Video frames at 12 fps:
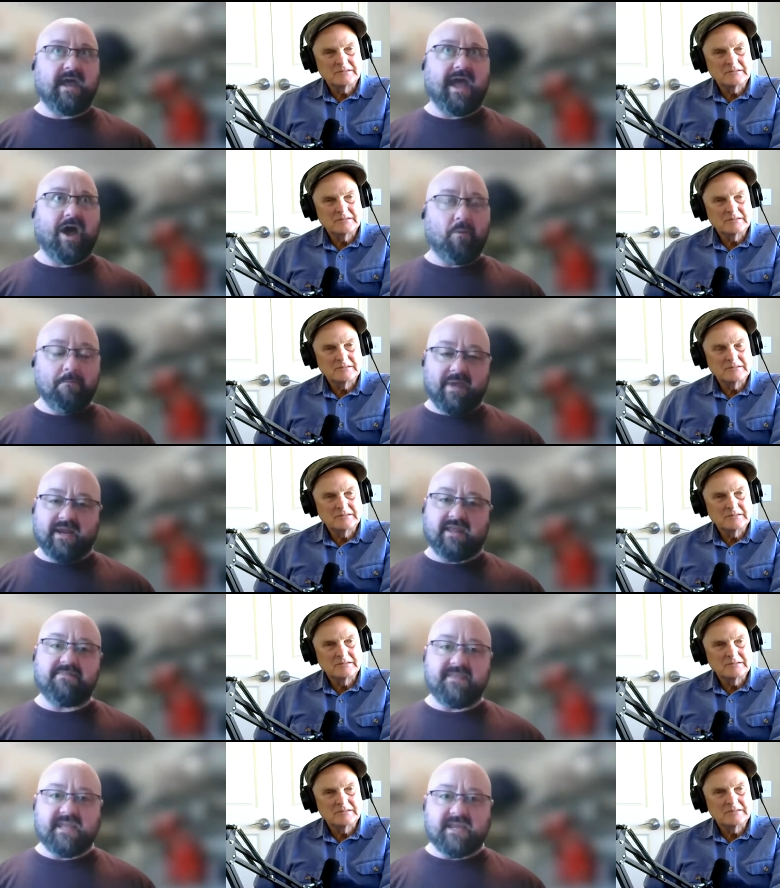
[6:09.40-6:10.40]
Speaker 1: how many
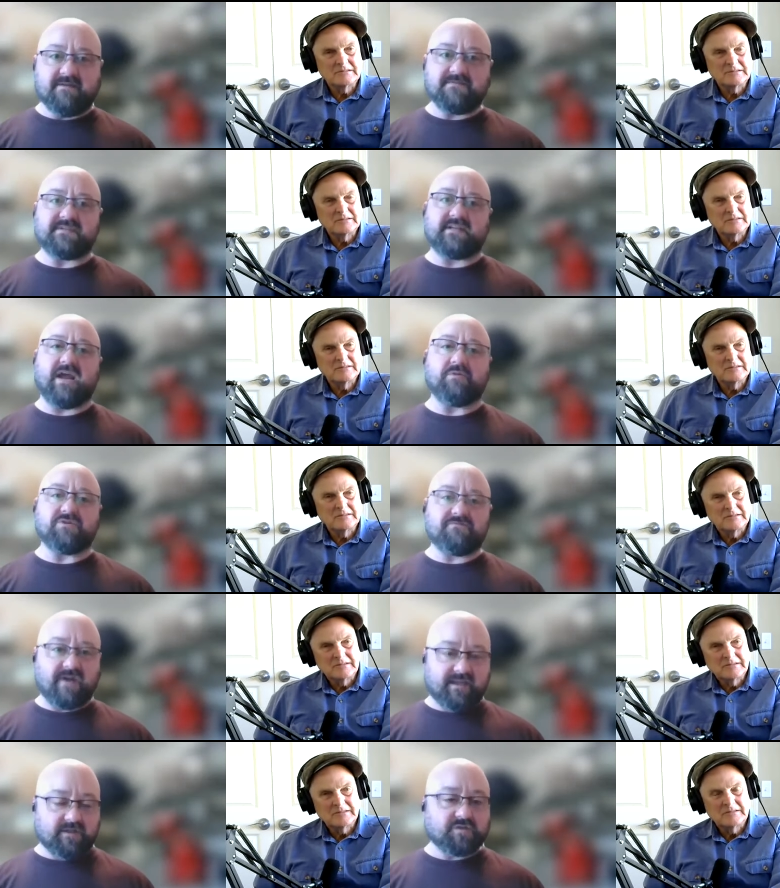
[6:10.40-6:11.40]
thieves and how much
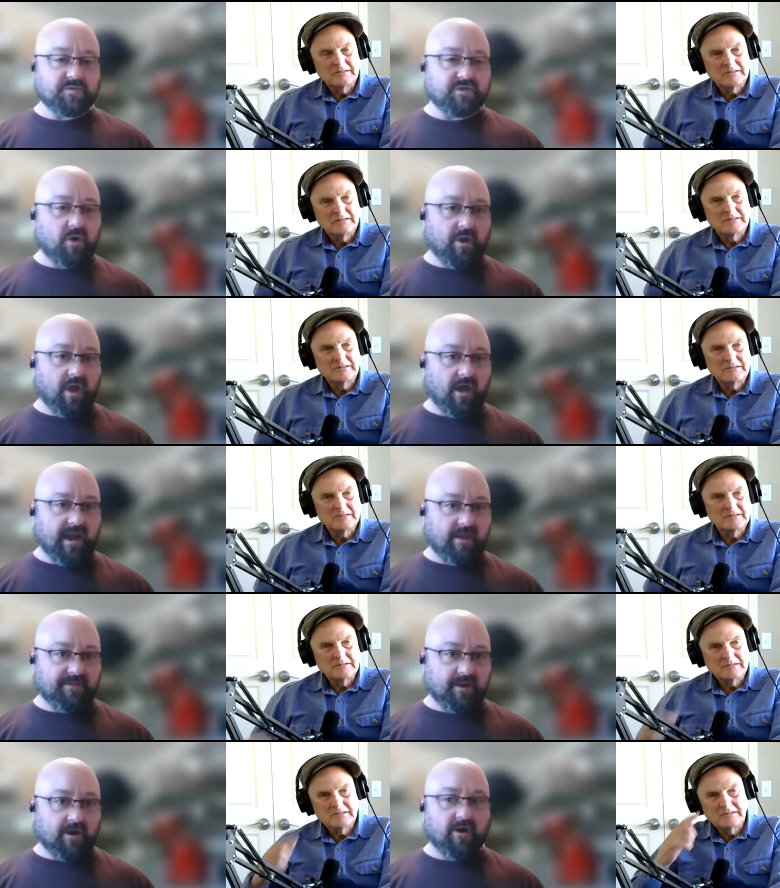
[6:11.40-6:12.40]
violence was going on out
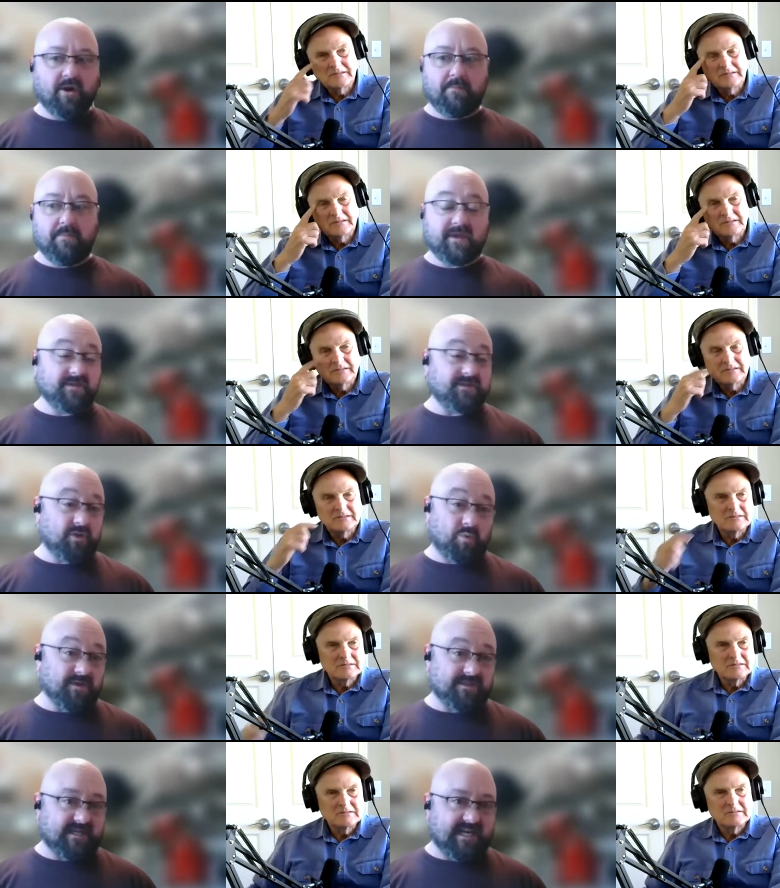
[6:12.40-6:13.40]
there because there
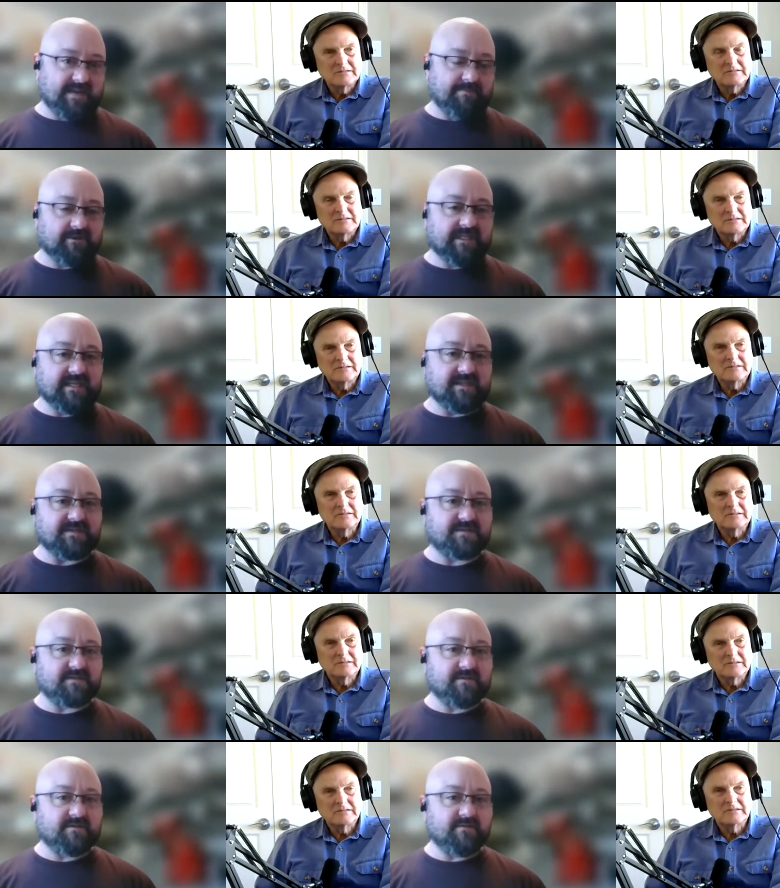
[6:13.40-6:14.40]
wasn't any police.
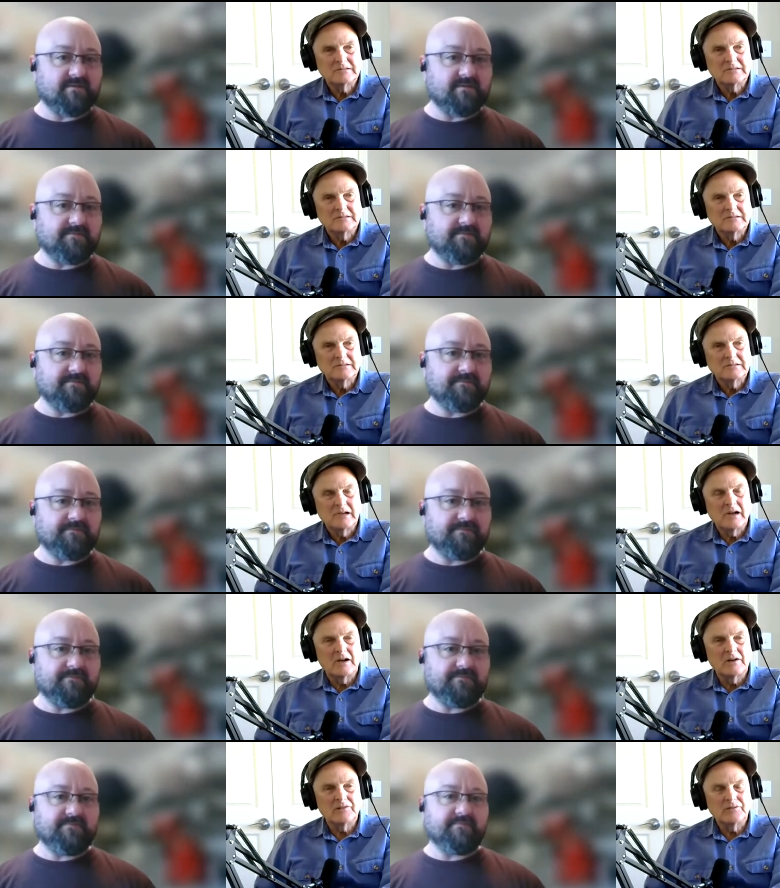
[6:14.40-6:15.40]

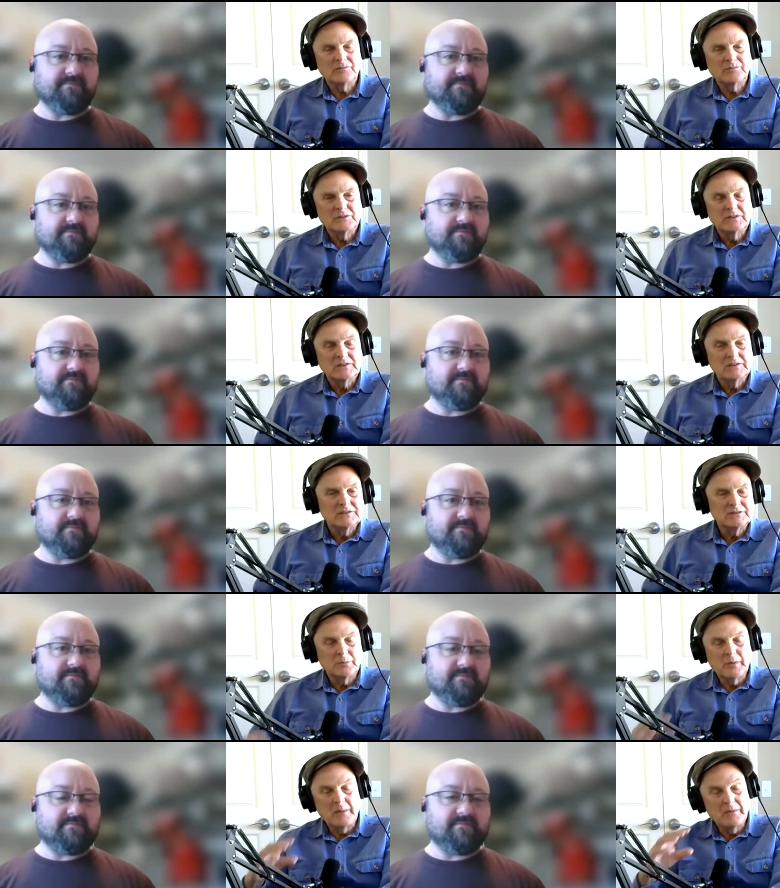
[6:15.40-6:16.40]
Speaker 2: Huh.
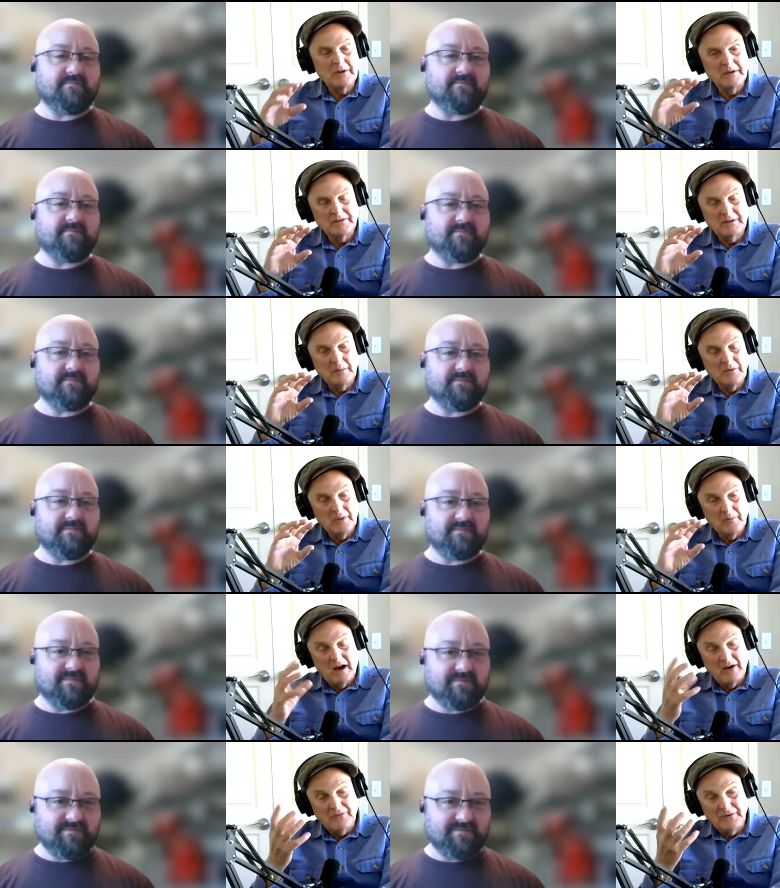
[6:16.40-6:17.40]
So maybe some of the
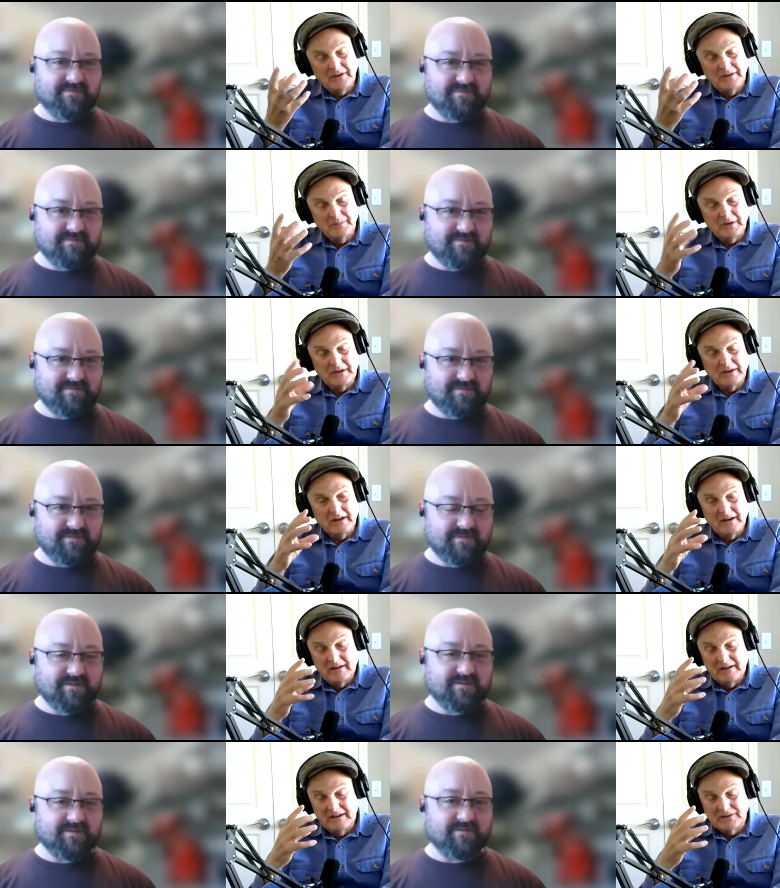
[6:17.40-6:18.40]
mafia, I mean,
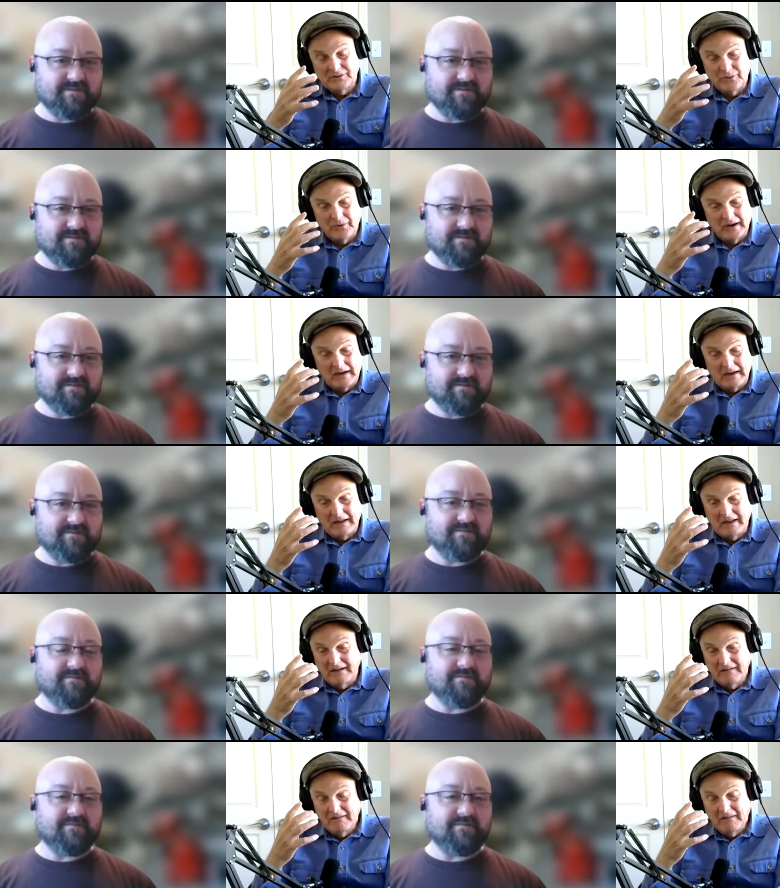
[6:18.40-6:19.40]
kind of
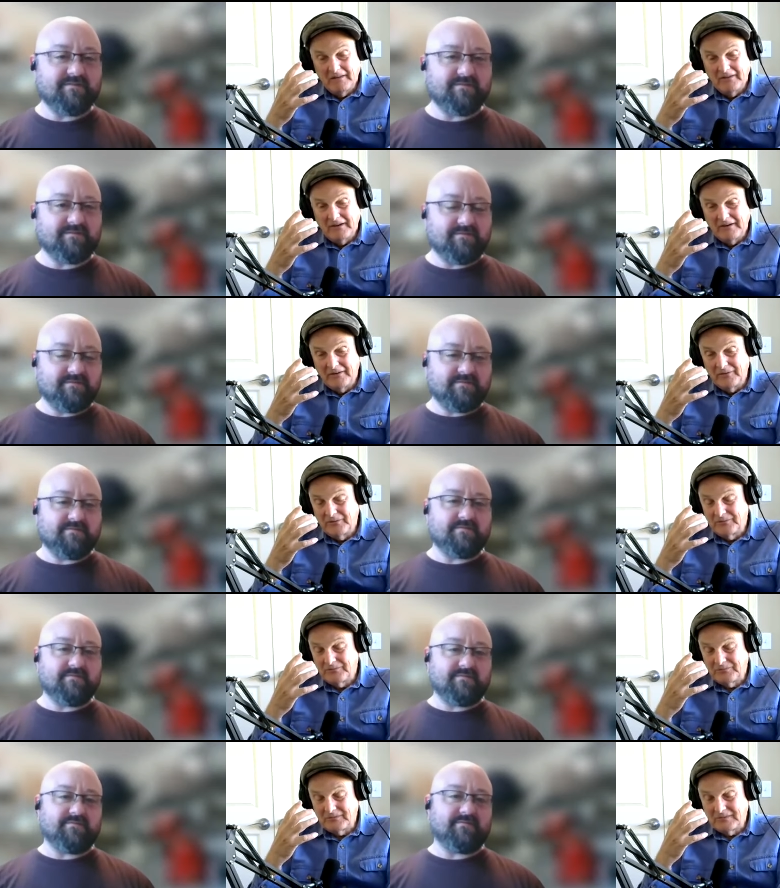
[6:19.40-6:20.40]
historically, uh,
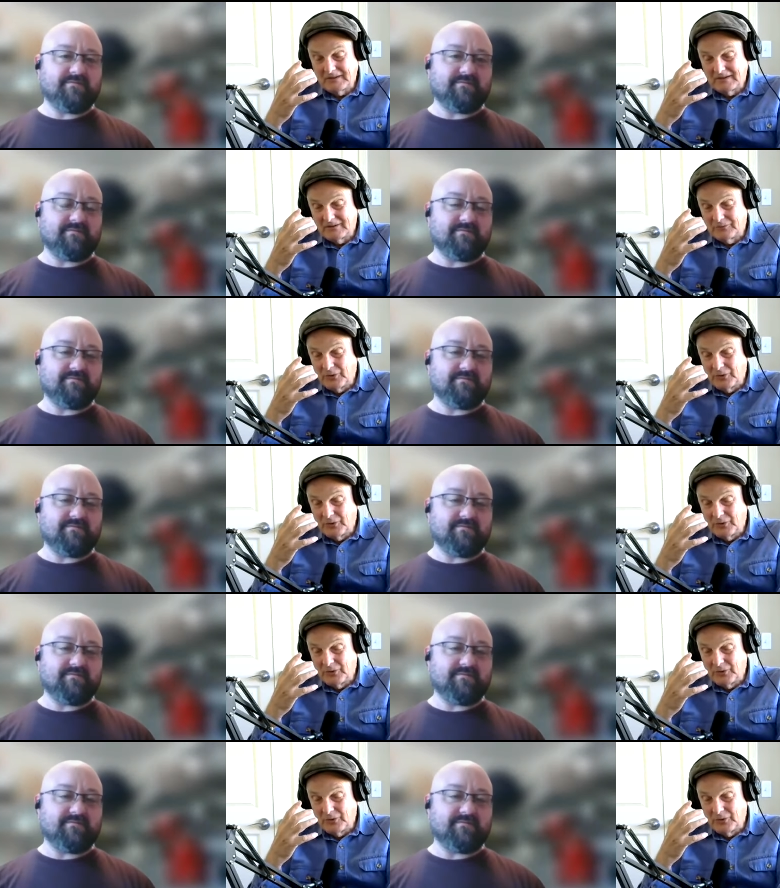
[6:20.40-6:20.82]
uh,